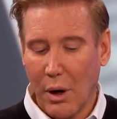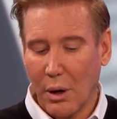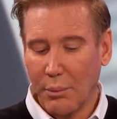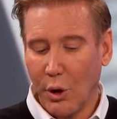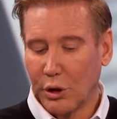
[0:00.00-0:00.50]

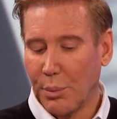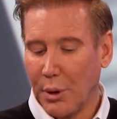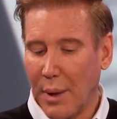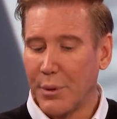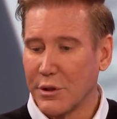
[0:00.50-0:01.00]
are
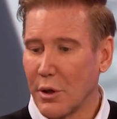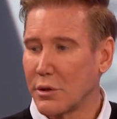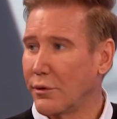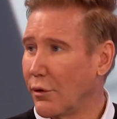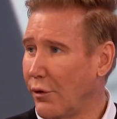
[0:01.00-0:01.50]
multiple
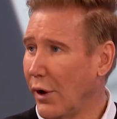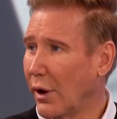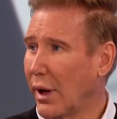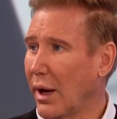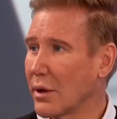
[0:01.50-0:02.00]
episodes of
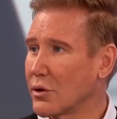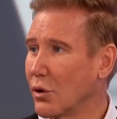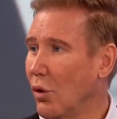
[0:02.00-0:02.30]
ovarian cancer